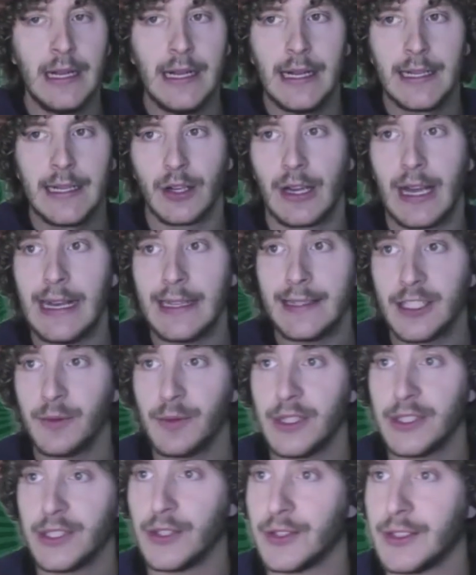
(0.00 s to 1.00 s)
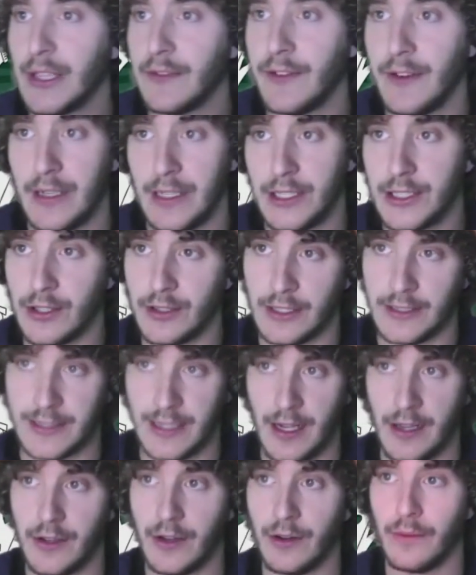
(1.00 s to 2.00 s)
So custom resource definition is
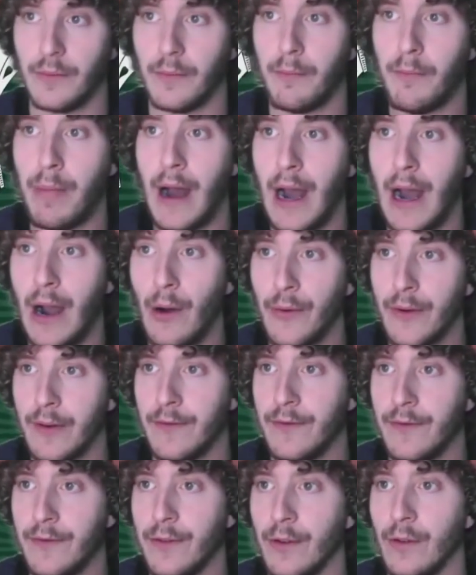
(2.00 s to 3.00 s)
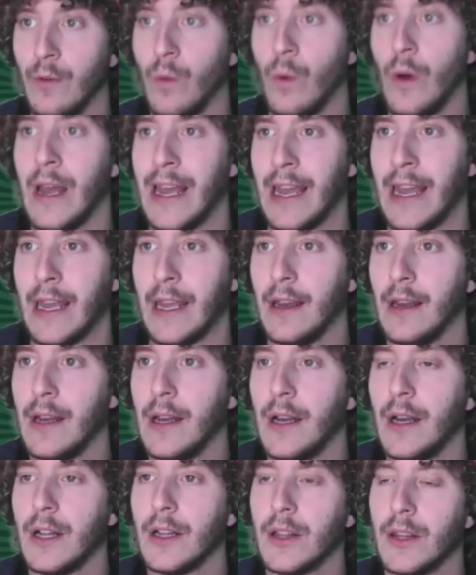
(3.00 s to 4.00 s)
another powerful way
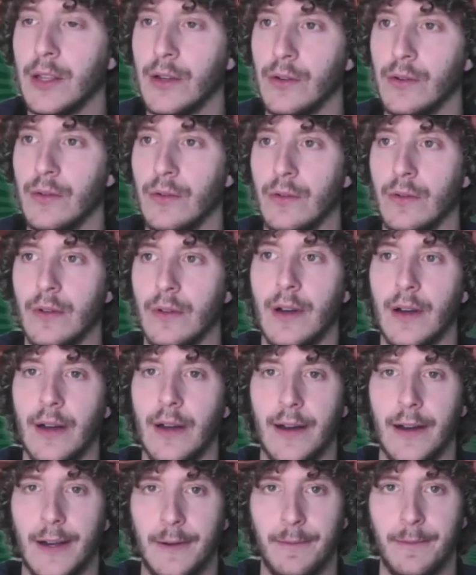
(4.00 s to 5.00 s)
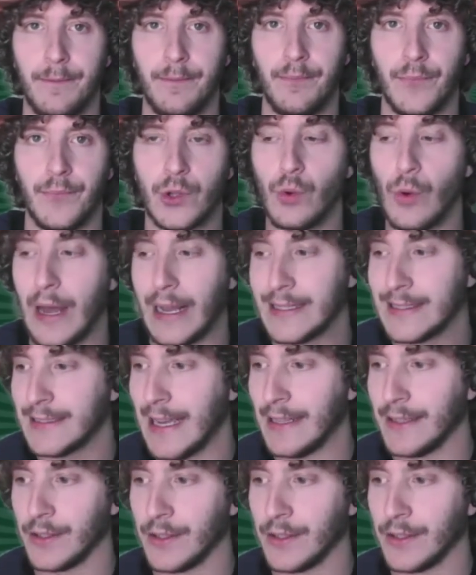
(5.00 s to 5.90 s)
to extend